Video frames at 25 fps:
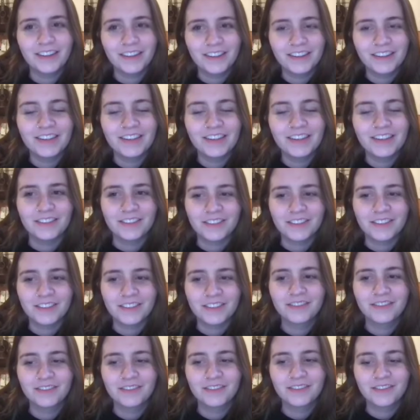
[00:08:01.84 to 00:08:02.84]
it
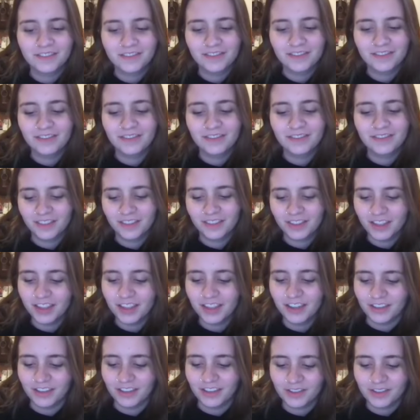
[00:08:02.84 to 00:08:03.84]
is.
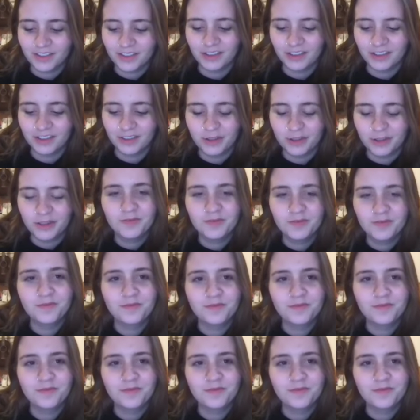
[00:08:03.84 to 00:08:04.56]
Yeah, that's very cool.